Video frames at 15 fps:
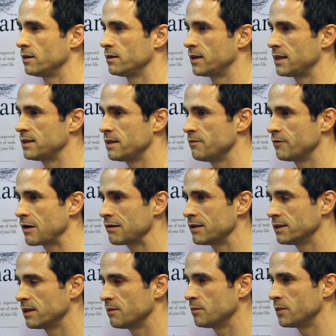they seem very
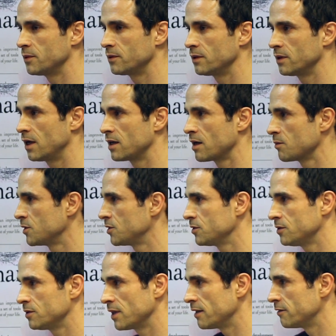simple. And I'm
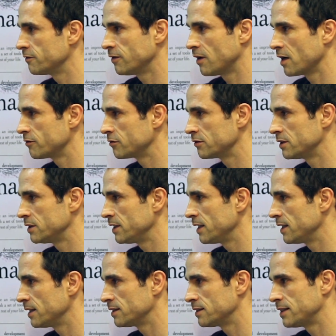sure that in 500
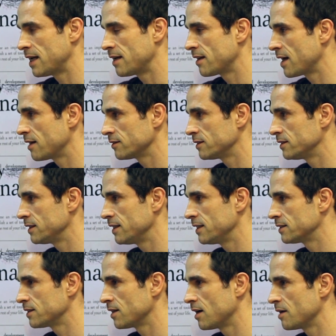years, 10,000
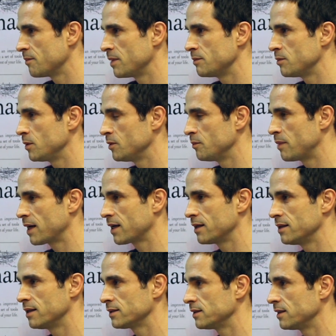years time, people look back
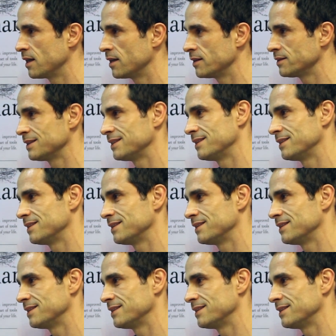at us and go,